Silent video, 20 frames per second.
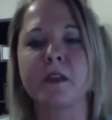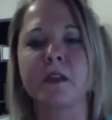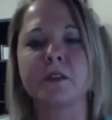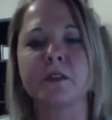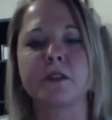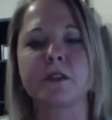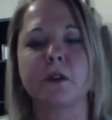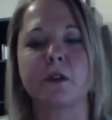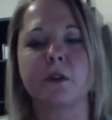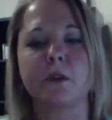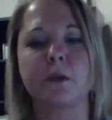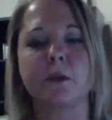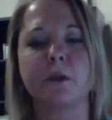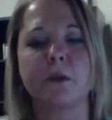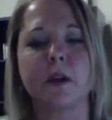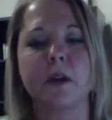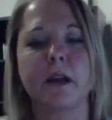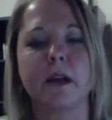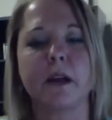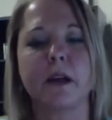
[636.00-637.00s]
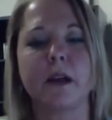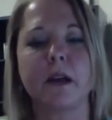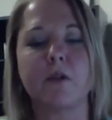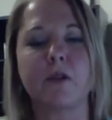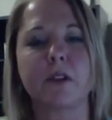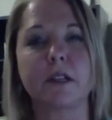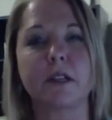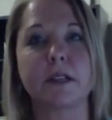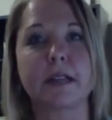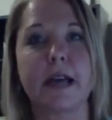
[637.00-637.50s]
So over
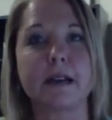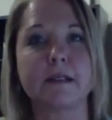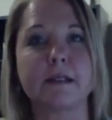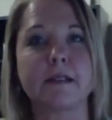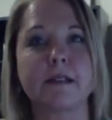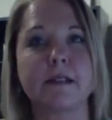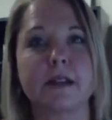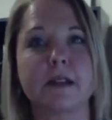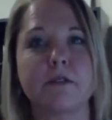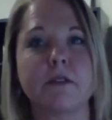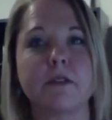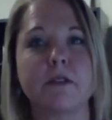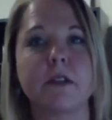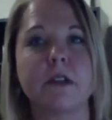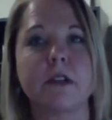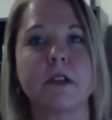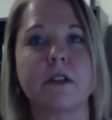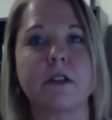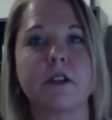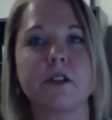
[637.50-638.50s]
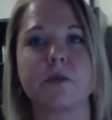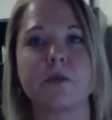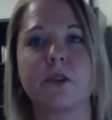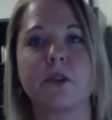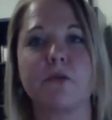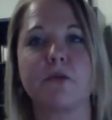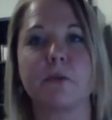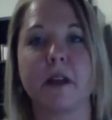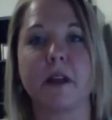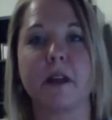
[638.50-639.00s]
the last several years,
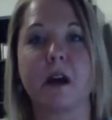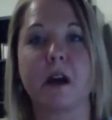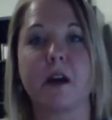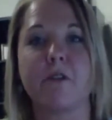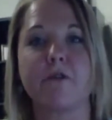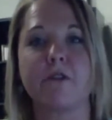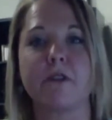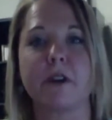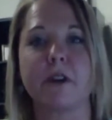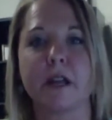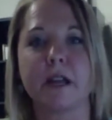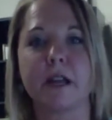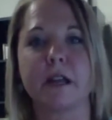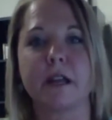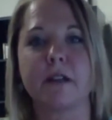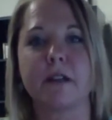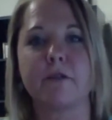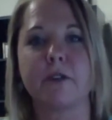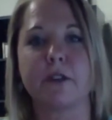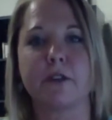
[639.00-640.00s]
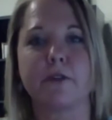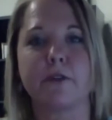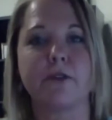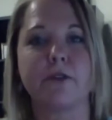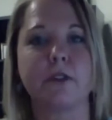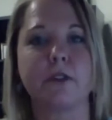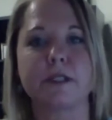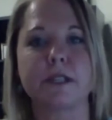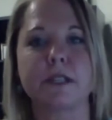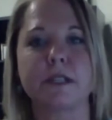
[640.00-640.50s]
we've been offering it for the
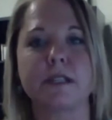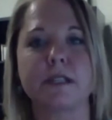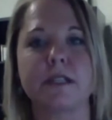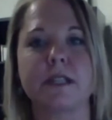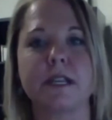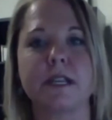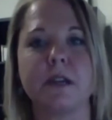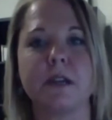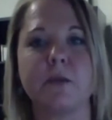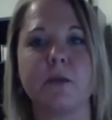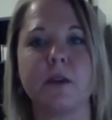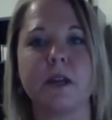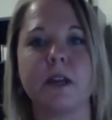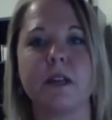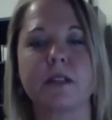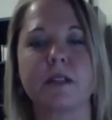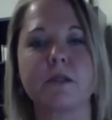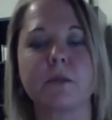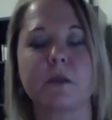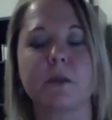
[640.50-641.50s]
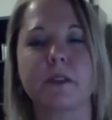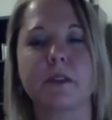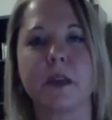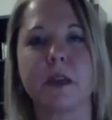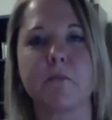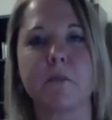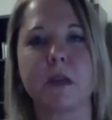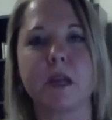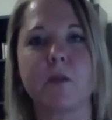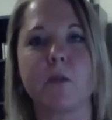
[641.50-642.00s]
full 16 weeks where they
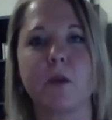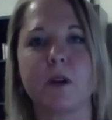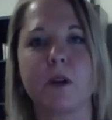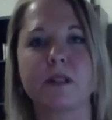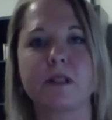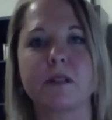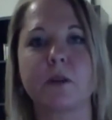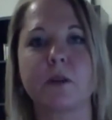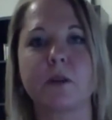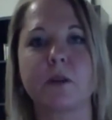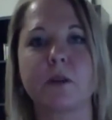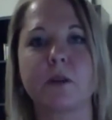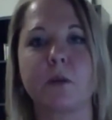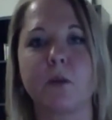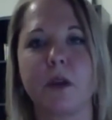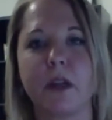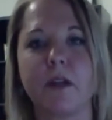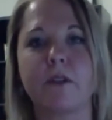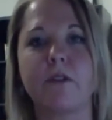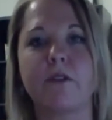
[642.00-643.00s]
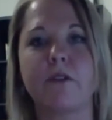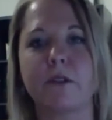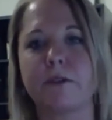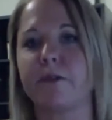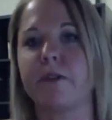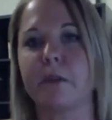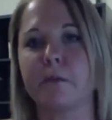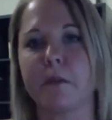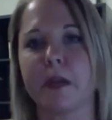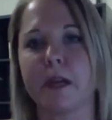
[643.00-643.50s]
meet once a week for
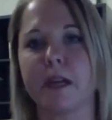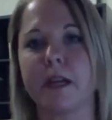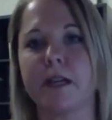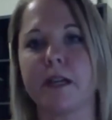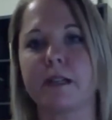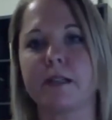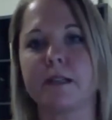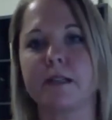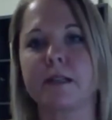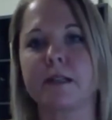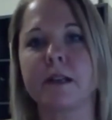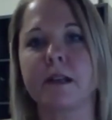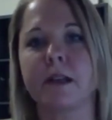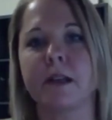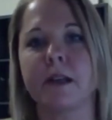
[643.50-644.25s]
50 minutes.